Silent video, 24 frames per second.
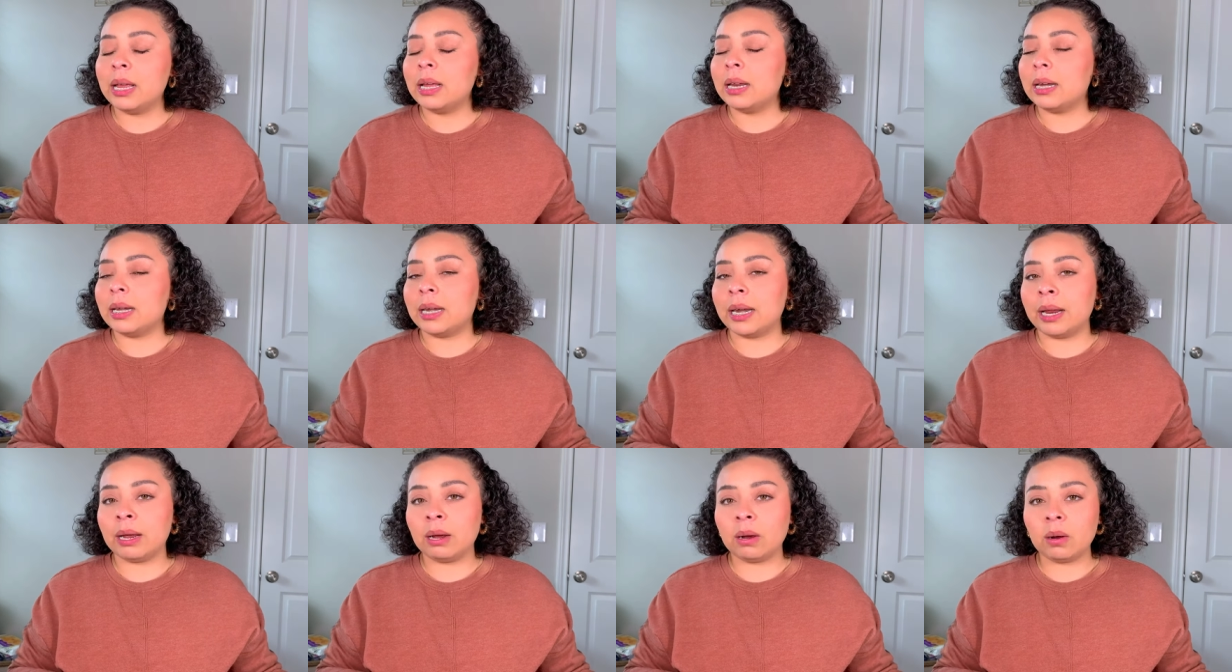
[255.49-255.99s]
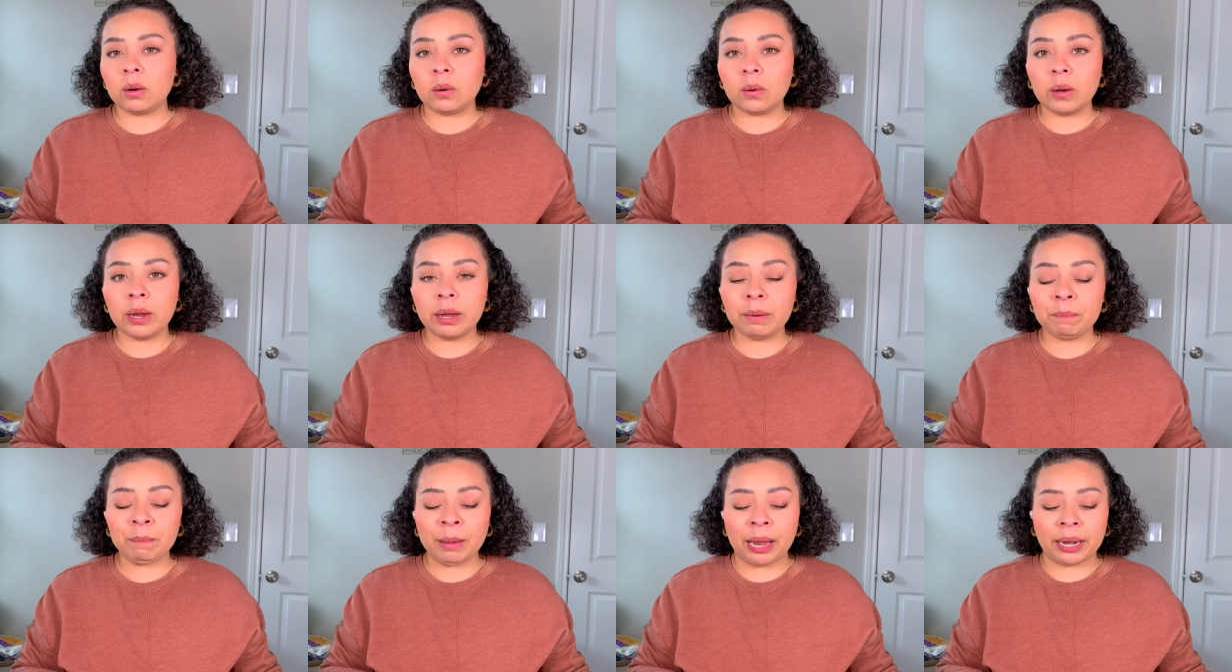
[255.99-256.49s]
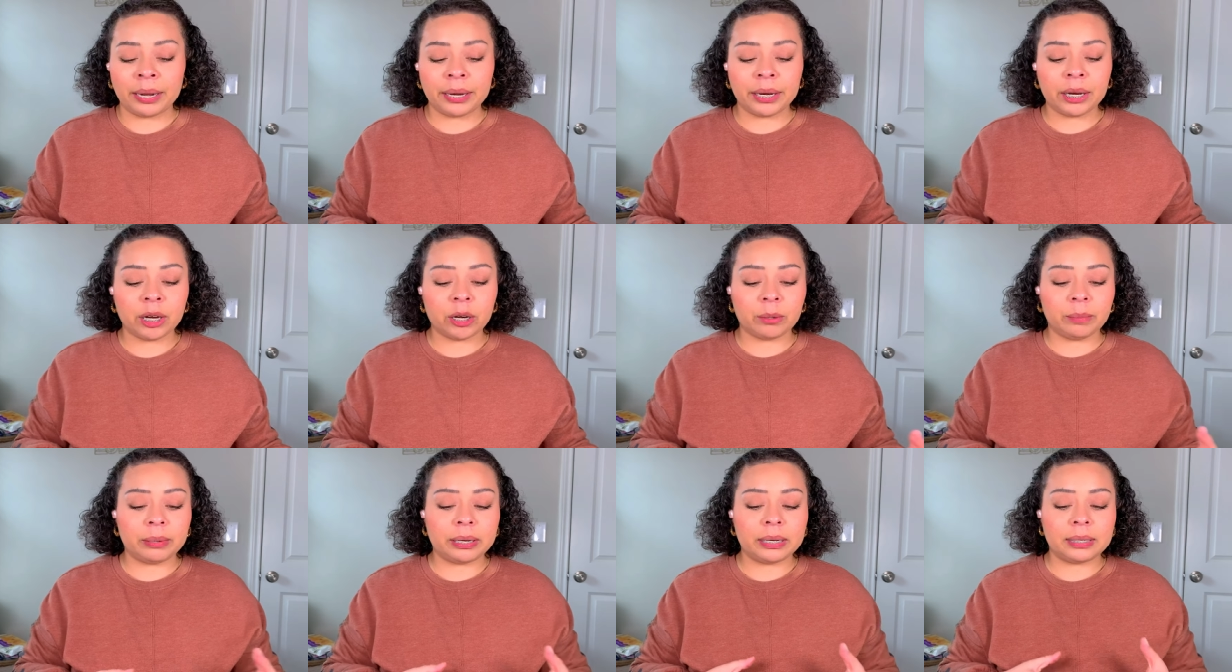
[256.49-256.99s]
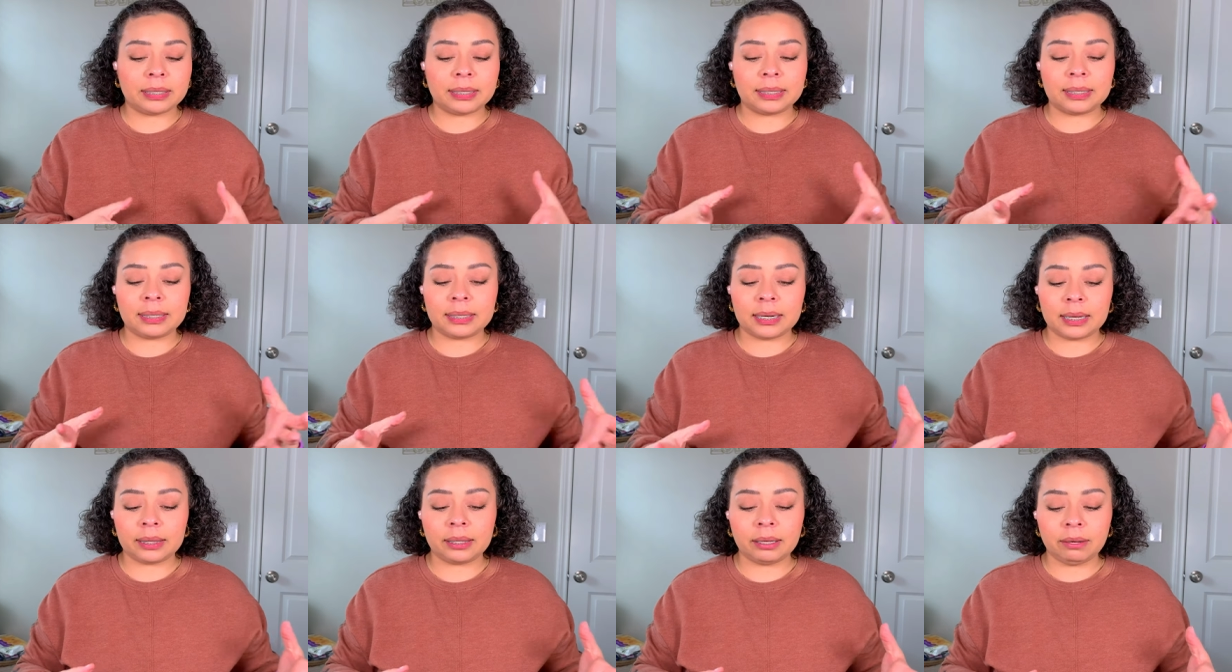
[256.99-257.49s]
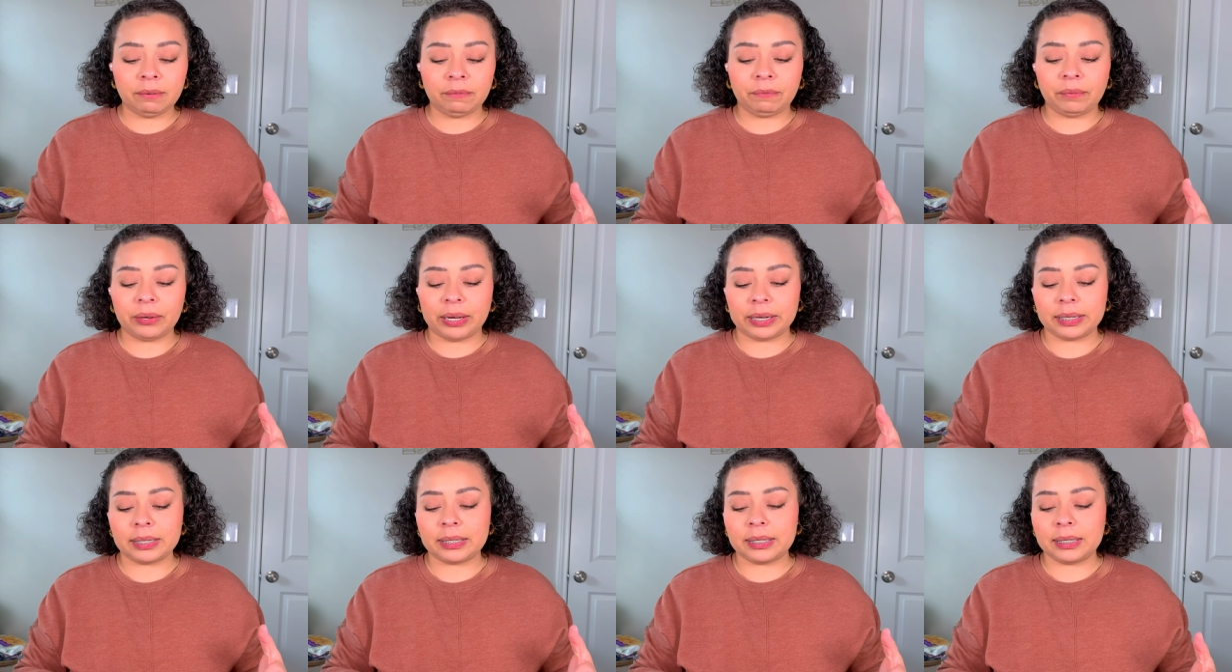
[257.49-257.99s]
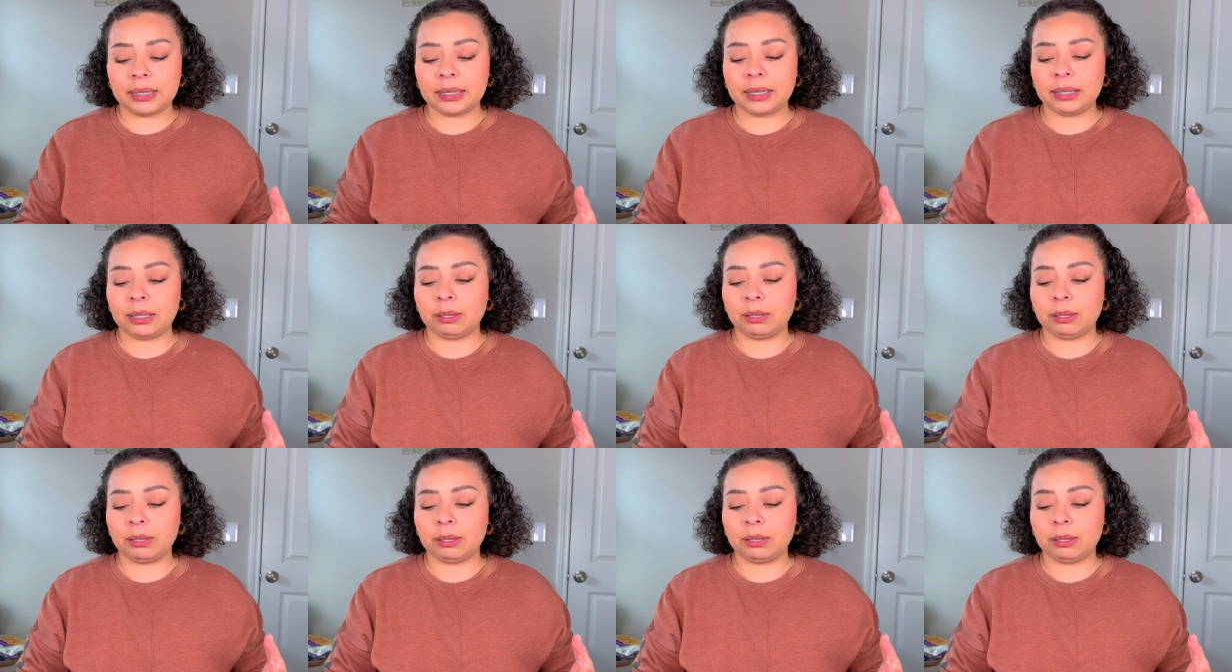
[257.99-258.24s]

nail manicure, because it's nothing fancy.